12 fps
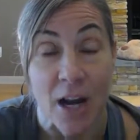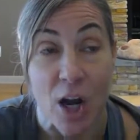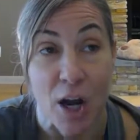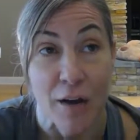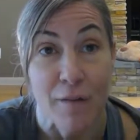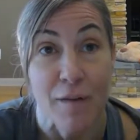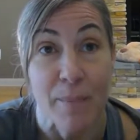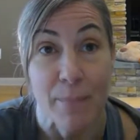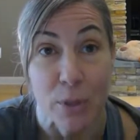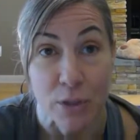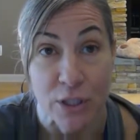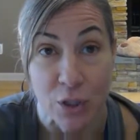of
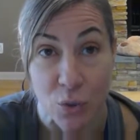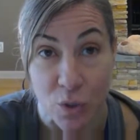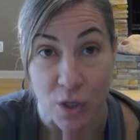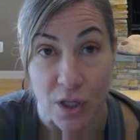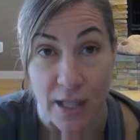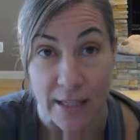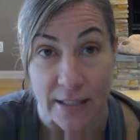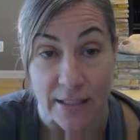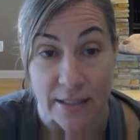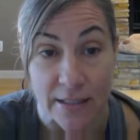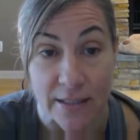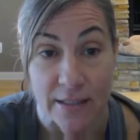most yoga
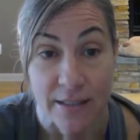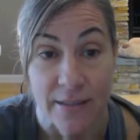classes.